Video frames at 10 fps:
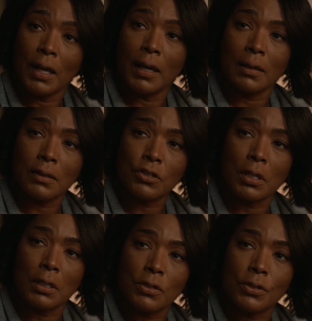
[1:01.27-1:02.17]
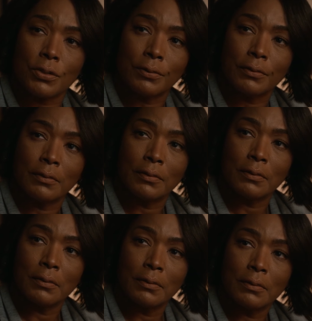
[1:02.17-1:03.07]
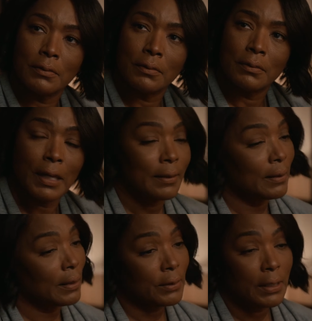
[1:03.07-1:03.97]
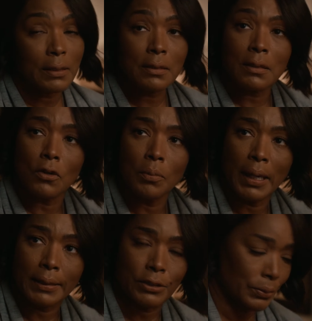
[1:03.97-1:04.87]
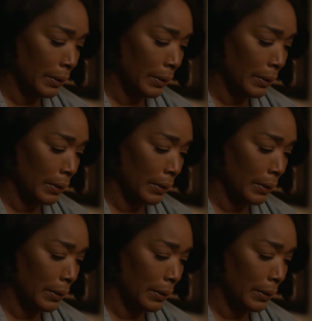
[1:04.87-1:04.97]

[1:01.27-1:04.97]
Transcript: had the chance to. And now he gets to go back to